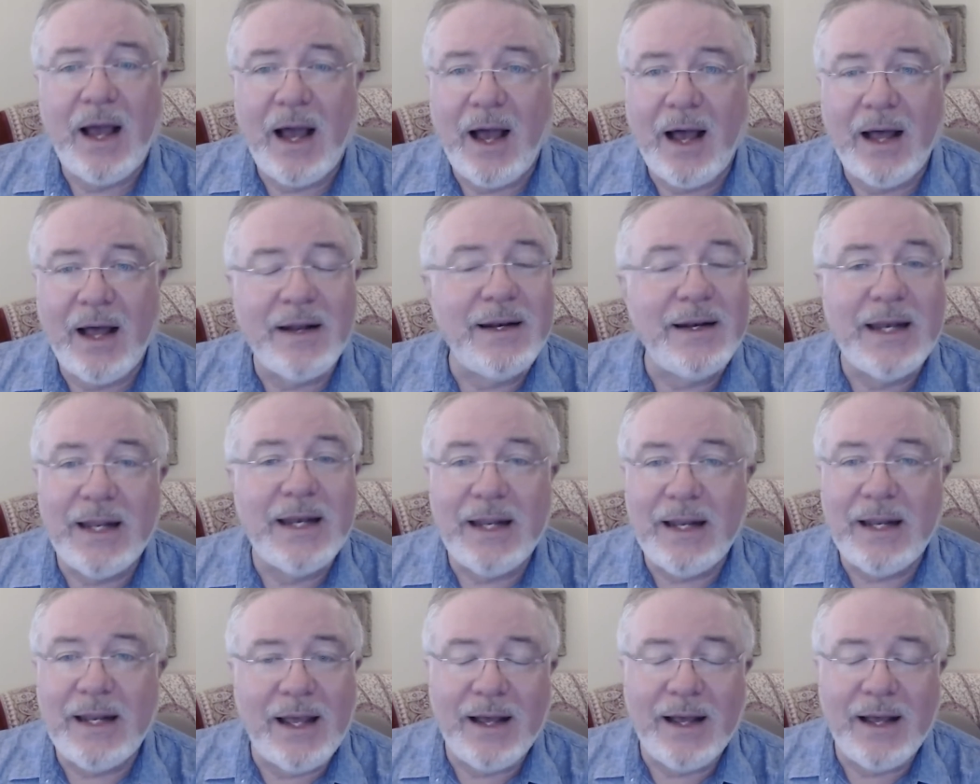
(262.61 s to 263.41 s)

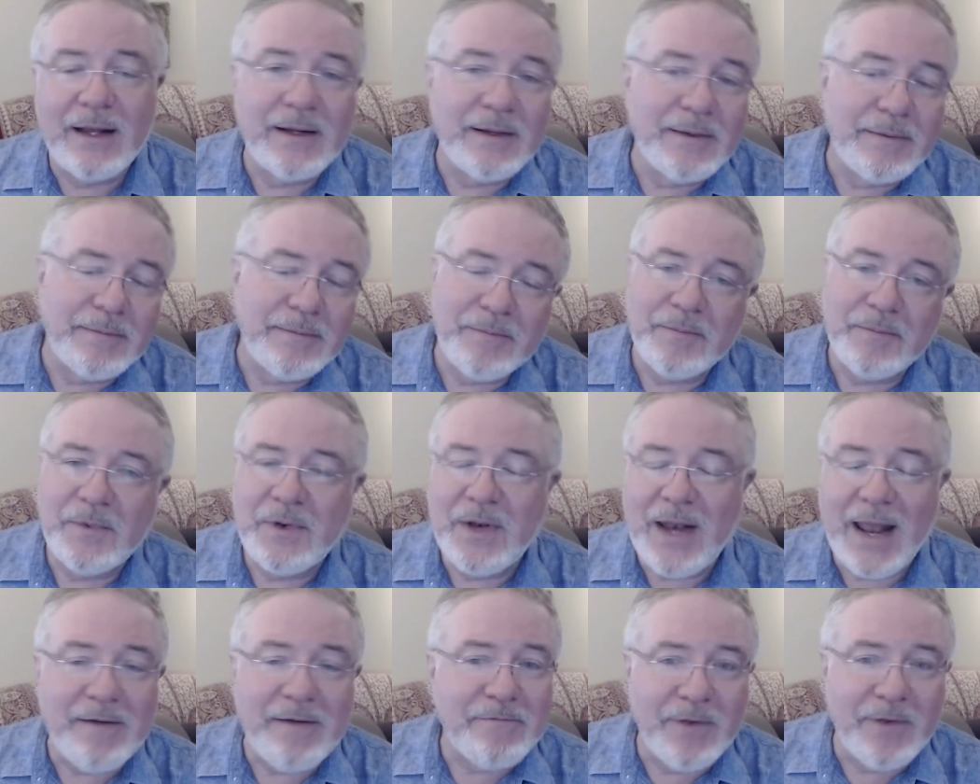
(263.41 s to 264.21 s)

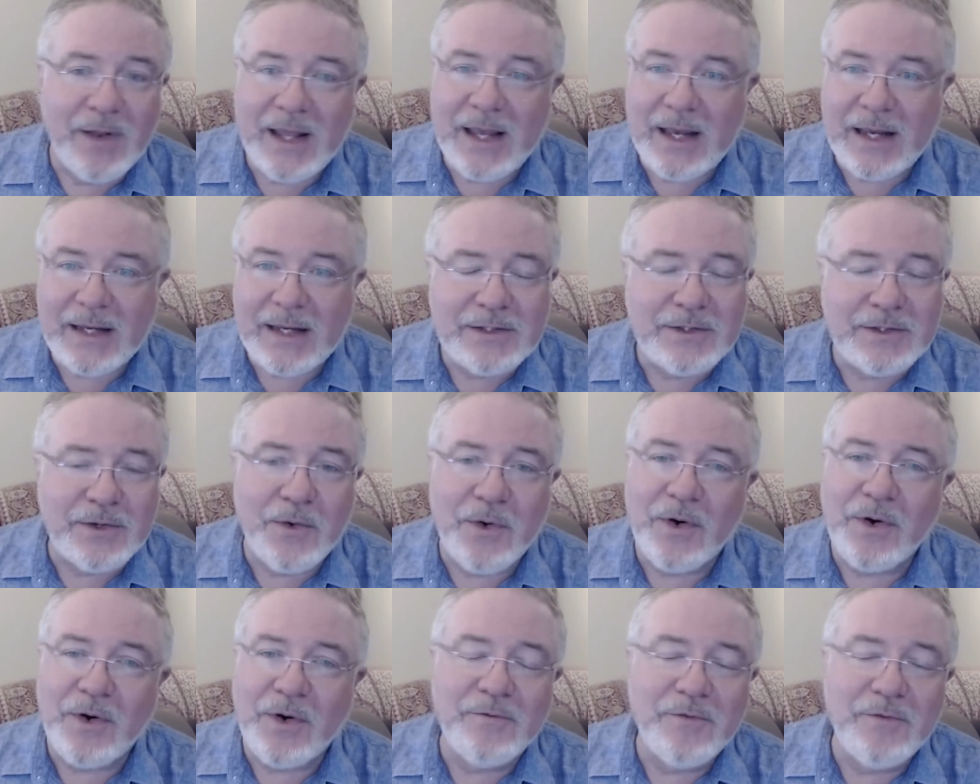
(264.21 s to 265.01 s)
Netflix
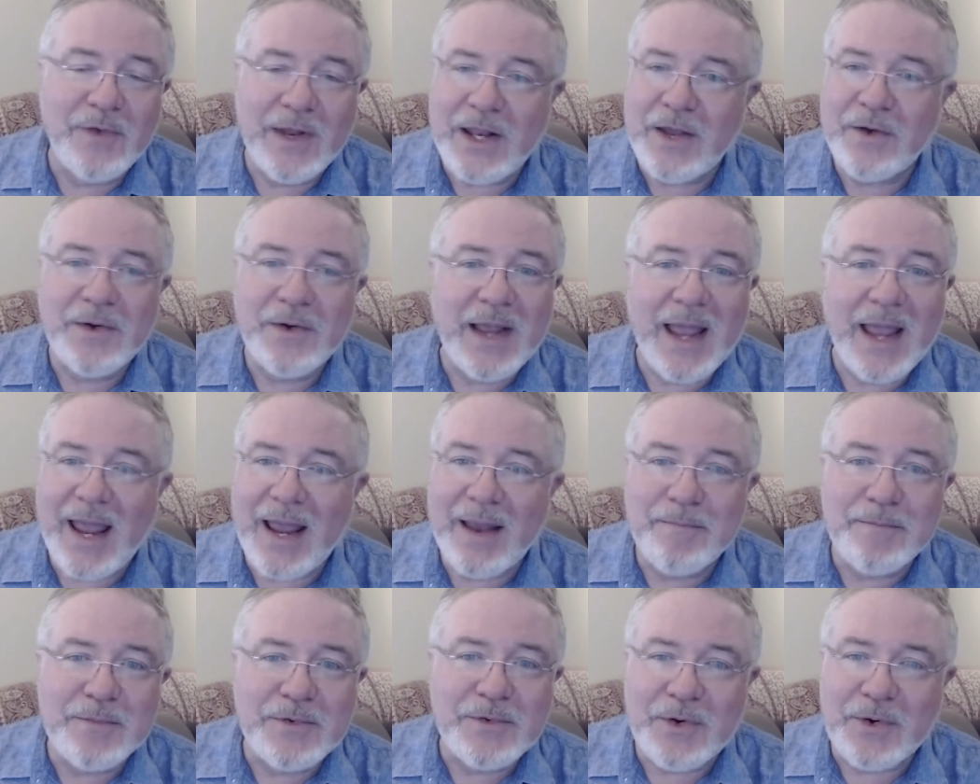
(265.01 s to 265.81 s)
or video
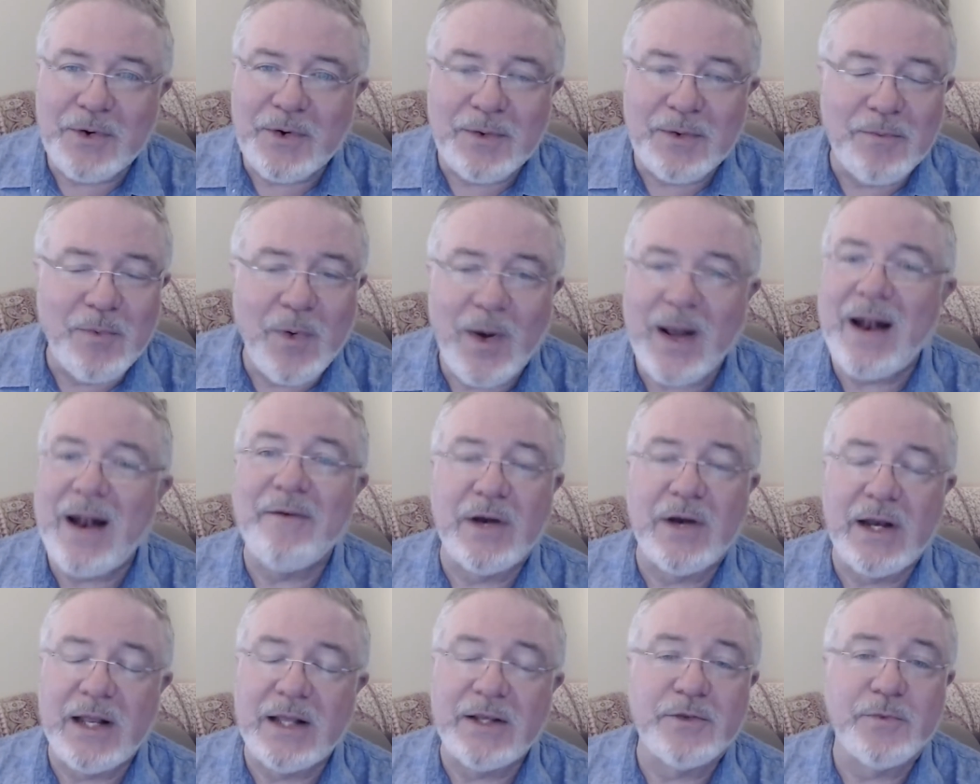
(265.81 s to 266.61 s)
games or
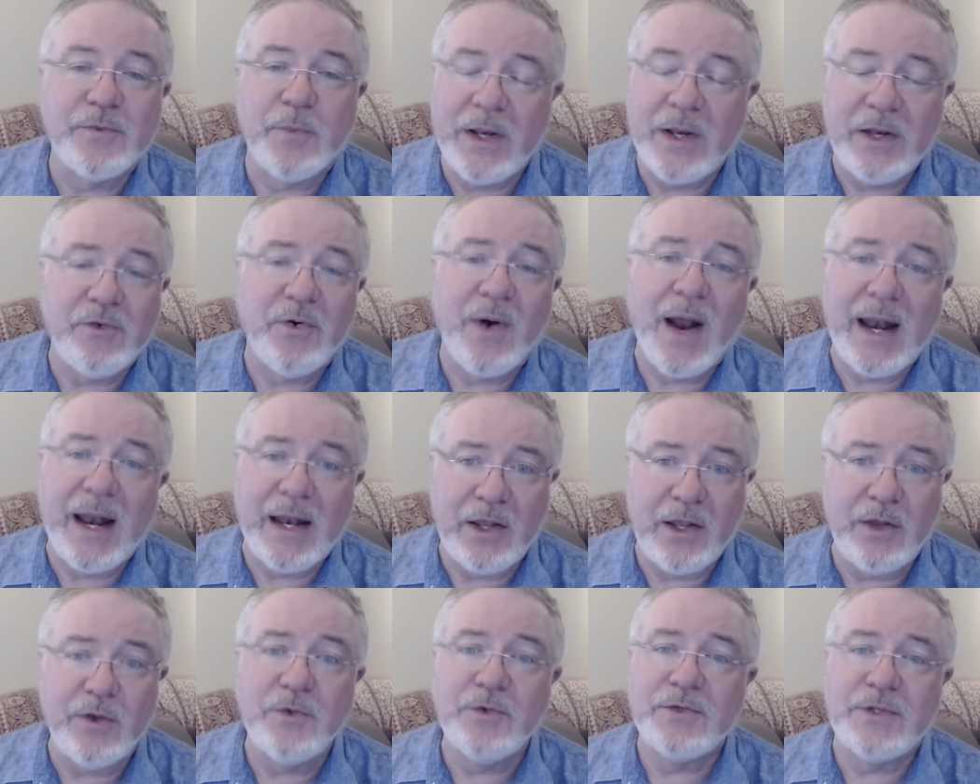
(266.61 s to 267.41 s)
whatever it is, we try
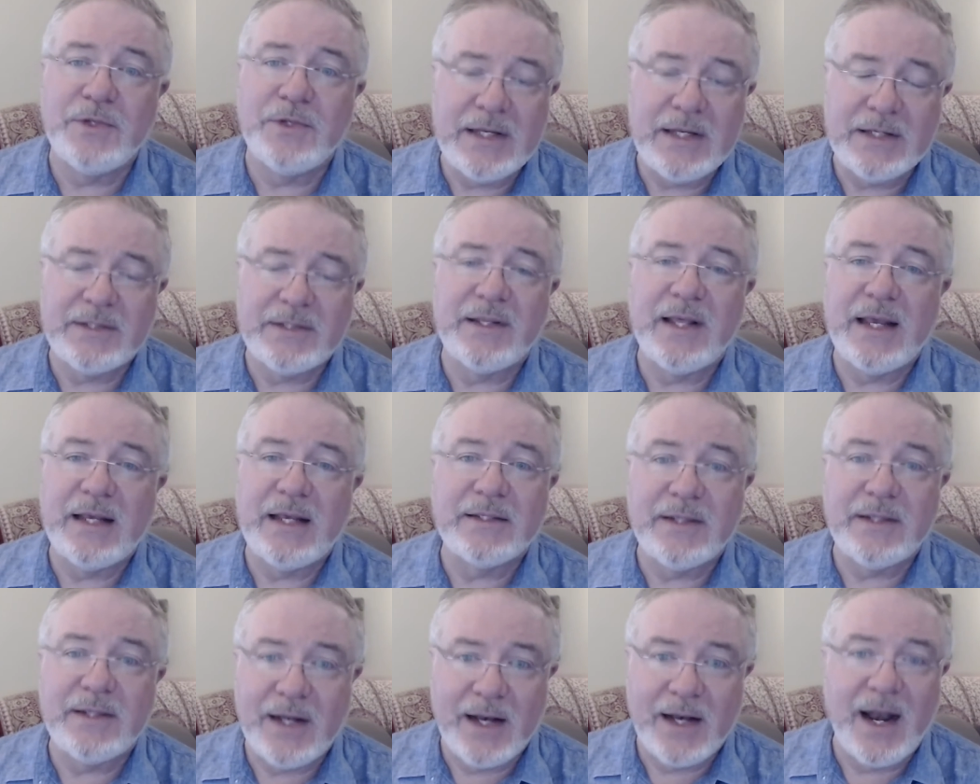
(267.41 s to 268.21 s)
to use these
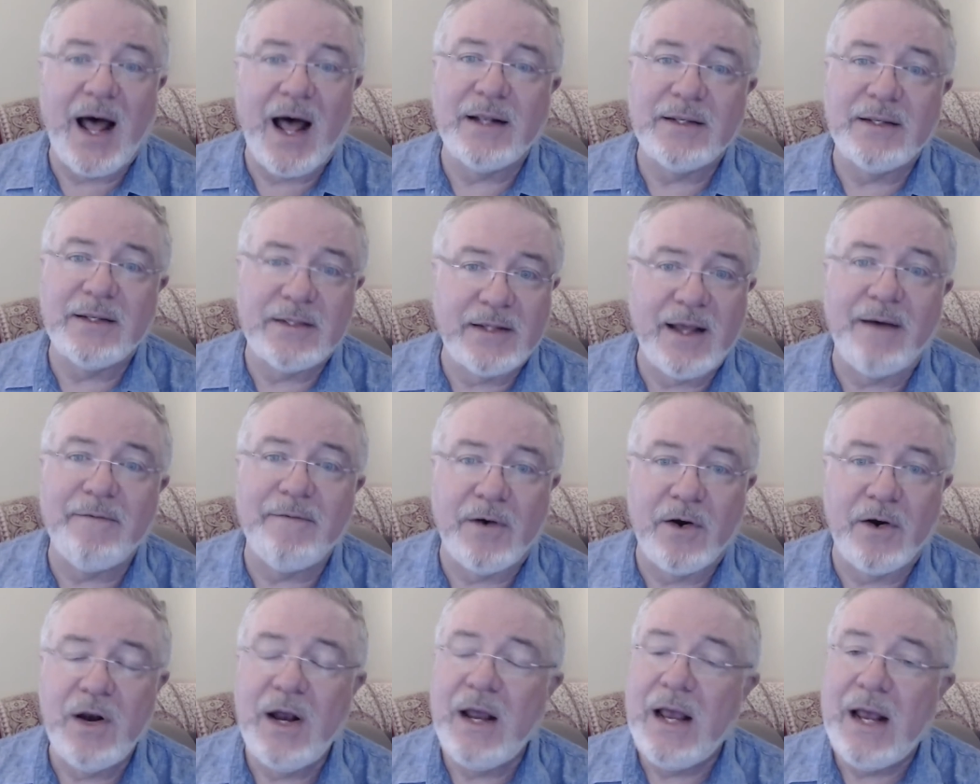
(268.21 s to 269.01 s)
things to not
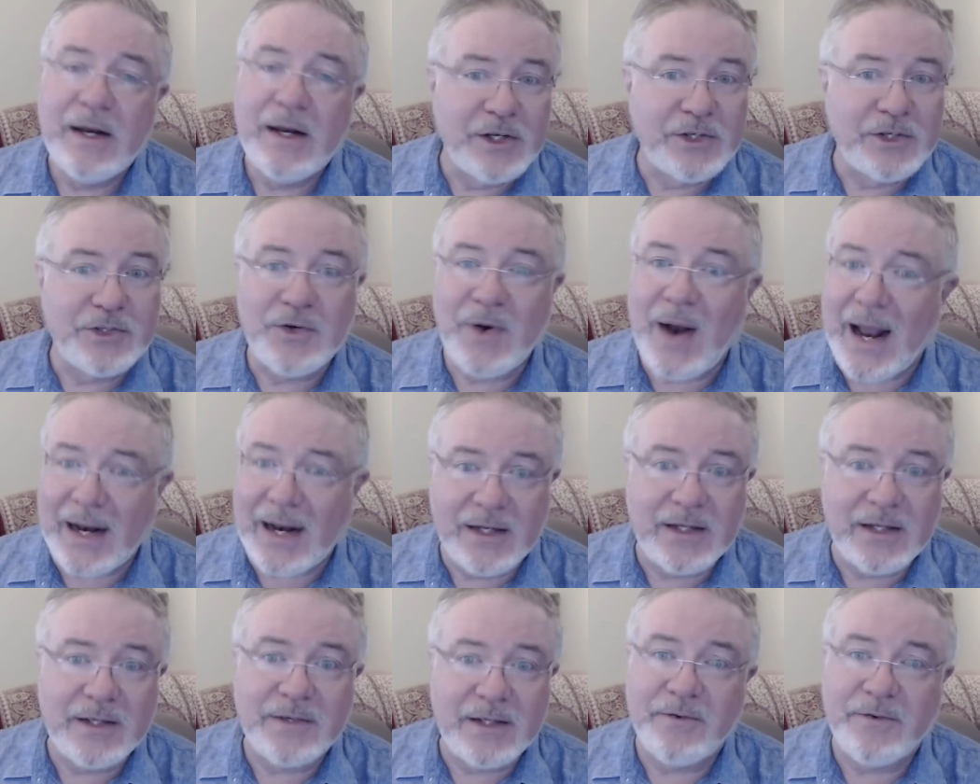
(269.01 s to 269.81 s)
suffer,
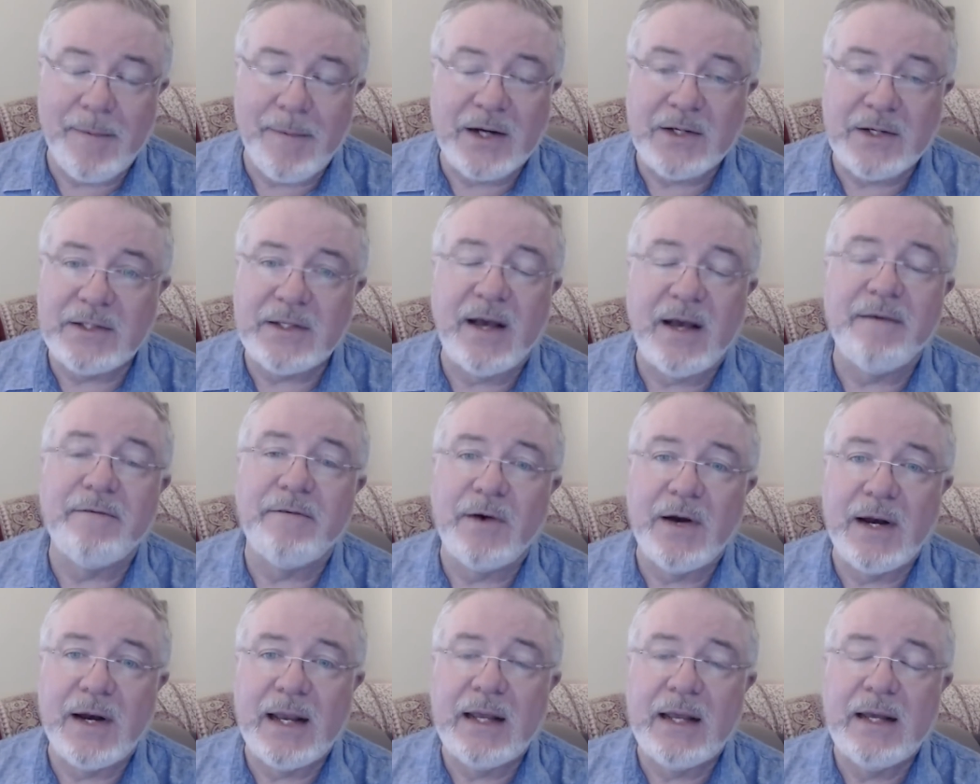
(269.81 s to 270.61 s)
distract us from our
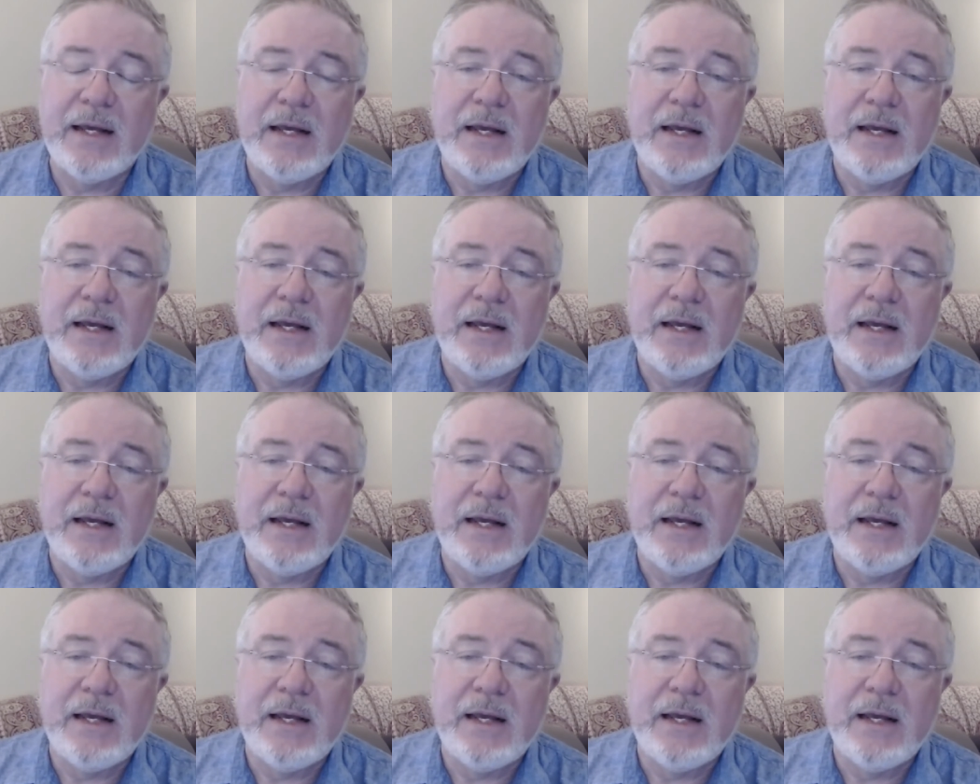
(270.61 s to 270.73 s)
suffering.